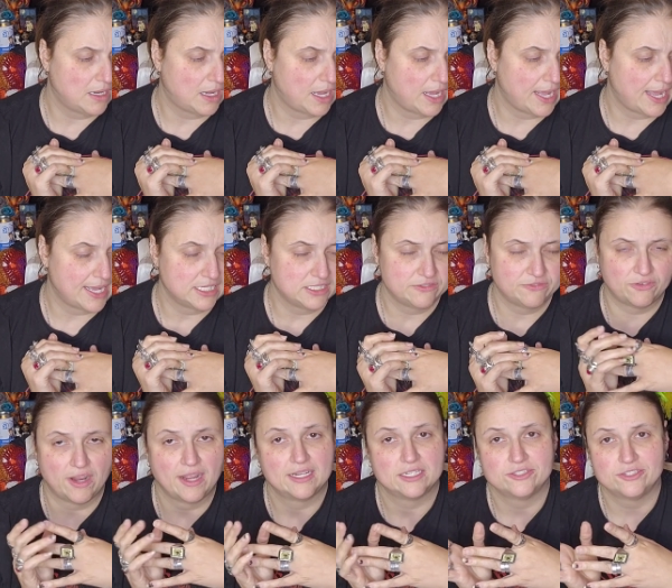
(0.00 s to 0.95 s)
I asked
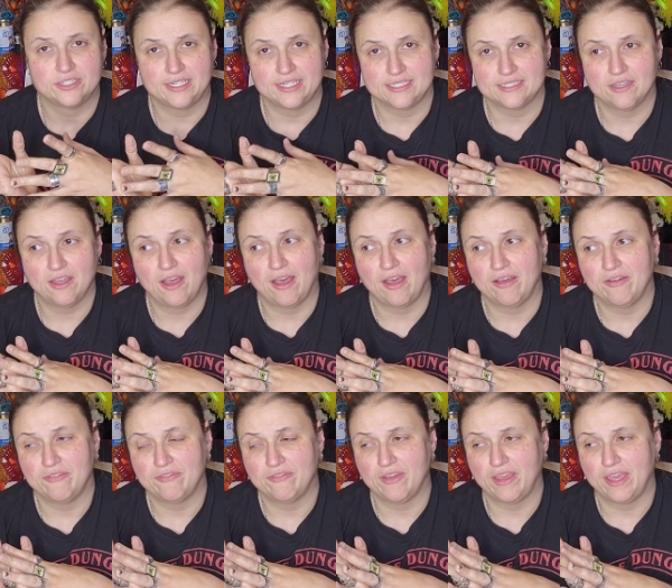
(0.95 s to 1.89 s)
for extra days
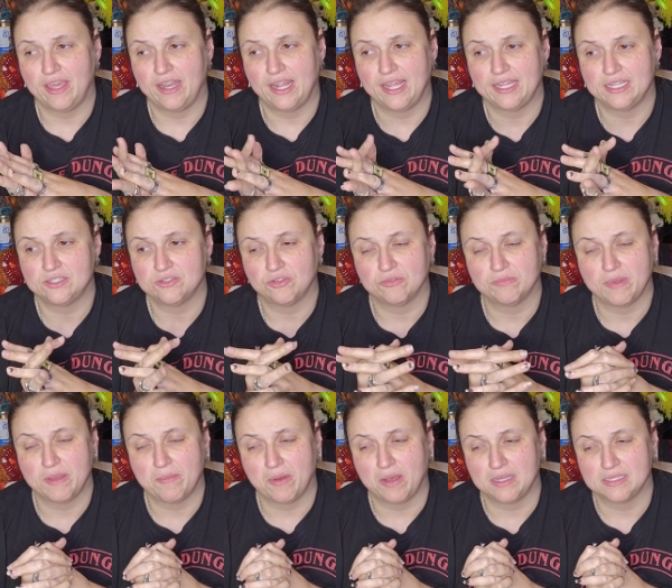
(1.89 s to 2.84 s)
off and I had told
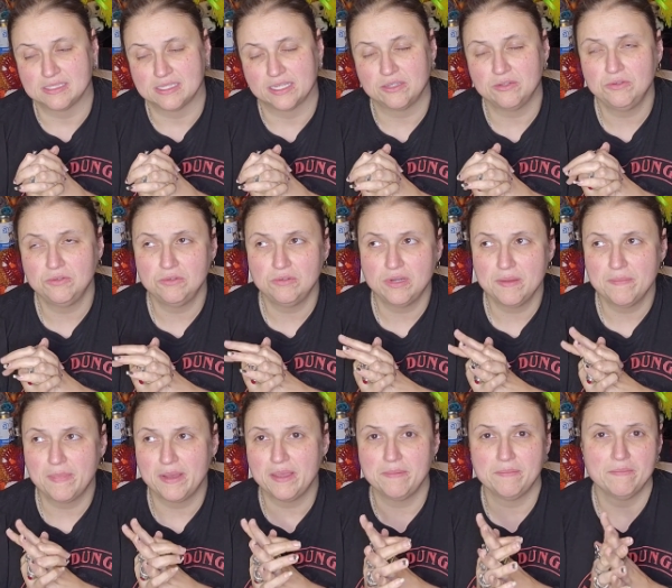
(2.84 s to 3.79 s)
my boss like, "Oh, I
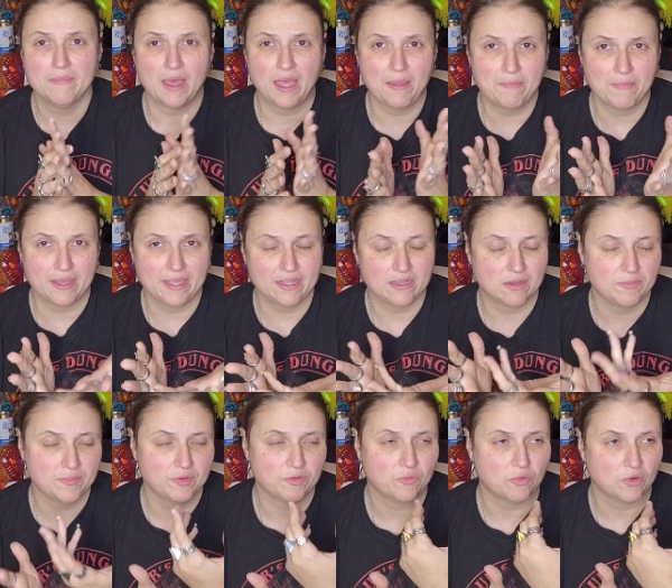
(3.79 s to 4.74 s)
might I might
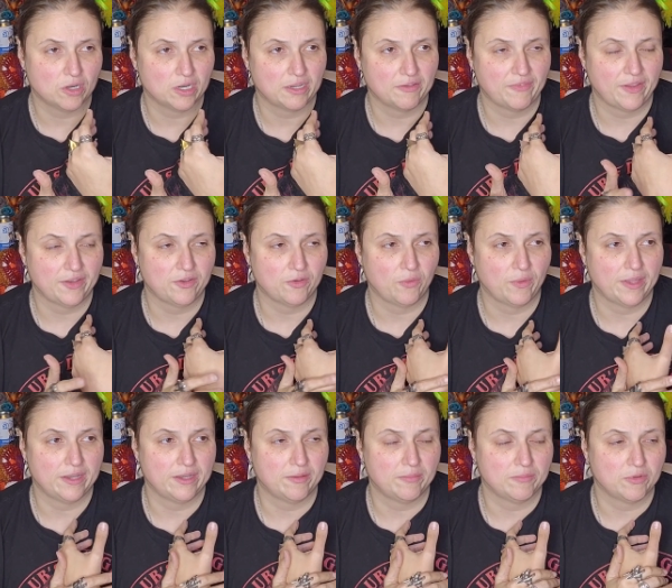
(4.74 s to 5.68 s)
come to work if I don't
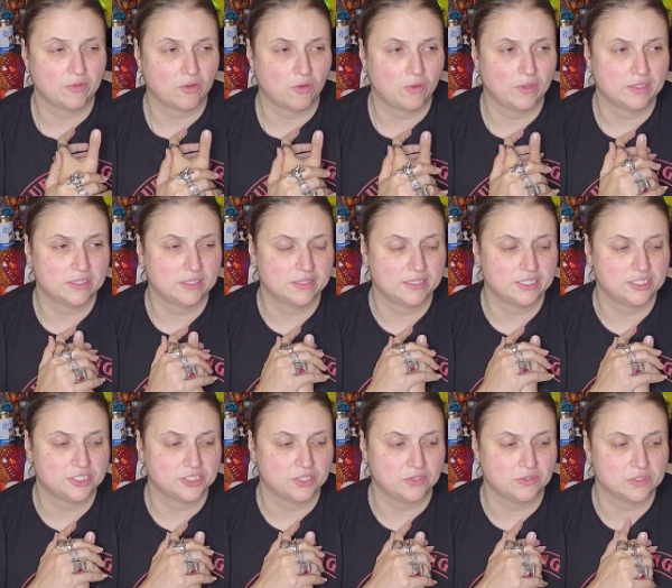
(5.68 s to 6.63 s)
end up going to
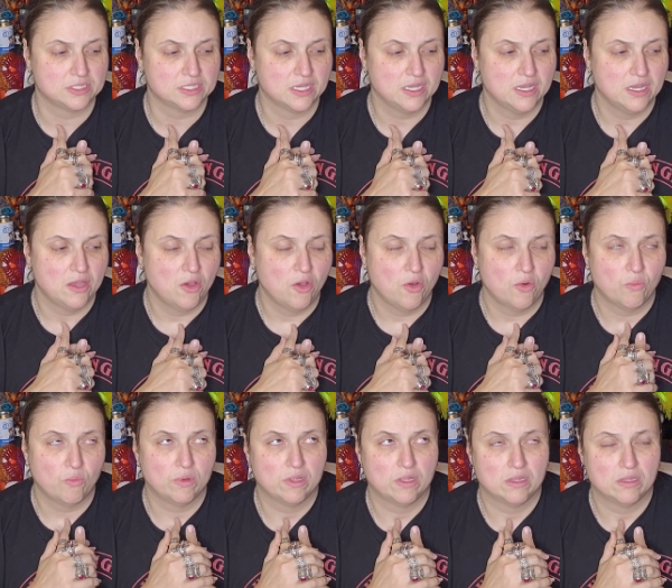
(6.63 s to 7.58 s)
these shows."
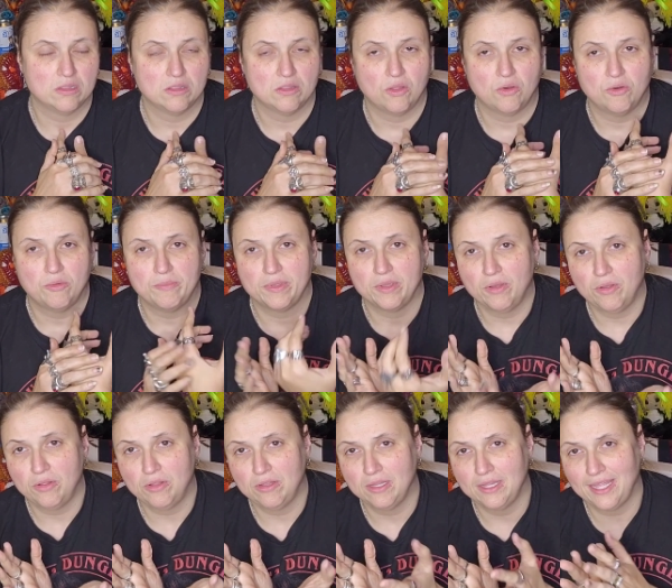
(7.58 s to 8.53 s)
Well, lo and
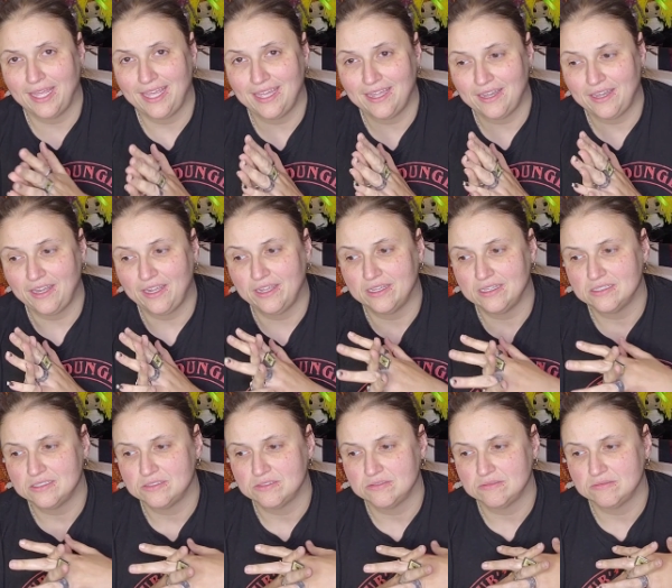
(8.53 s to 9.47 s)
behold, Andy
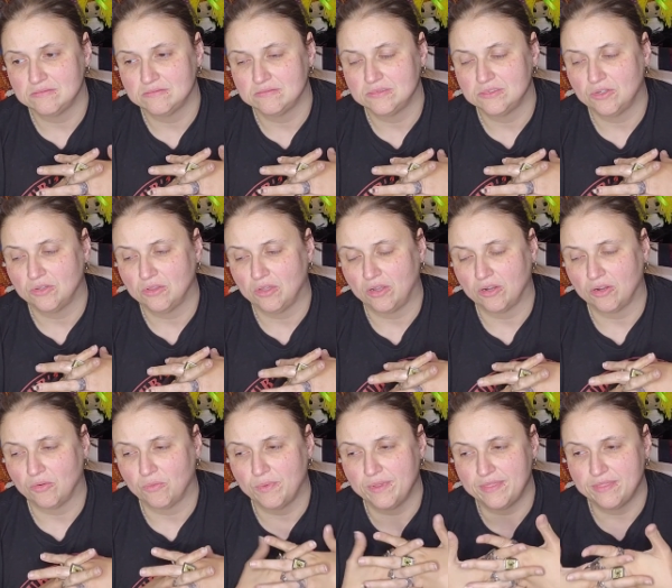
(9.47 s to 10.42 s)
is no
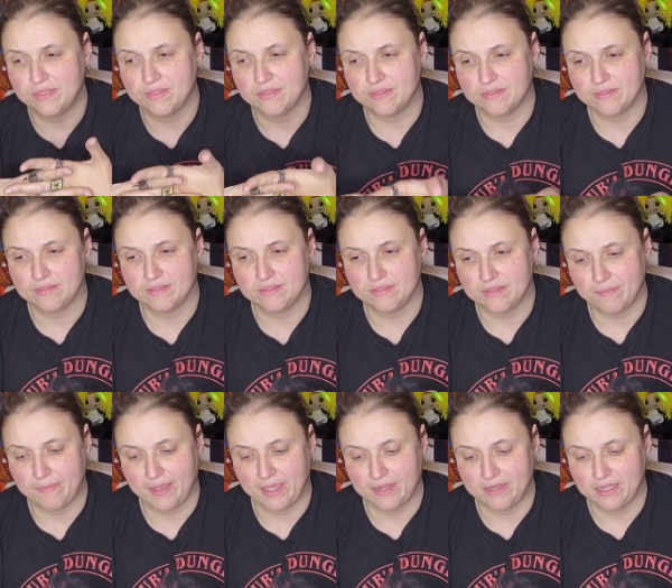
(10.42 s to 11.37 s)
longer with the
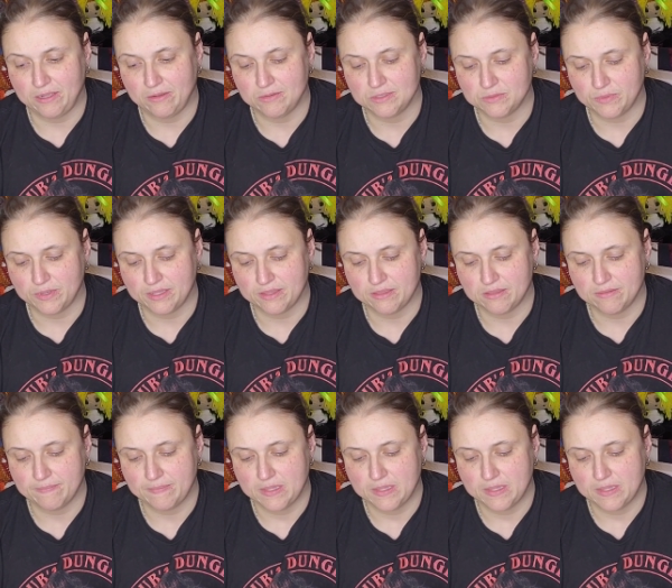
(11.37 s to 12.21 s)
band he was with.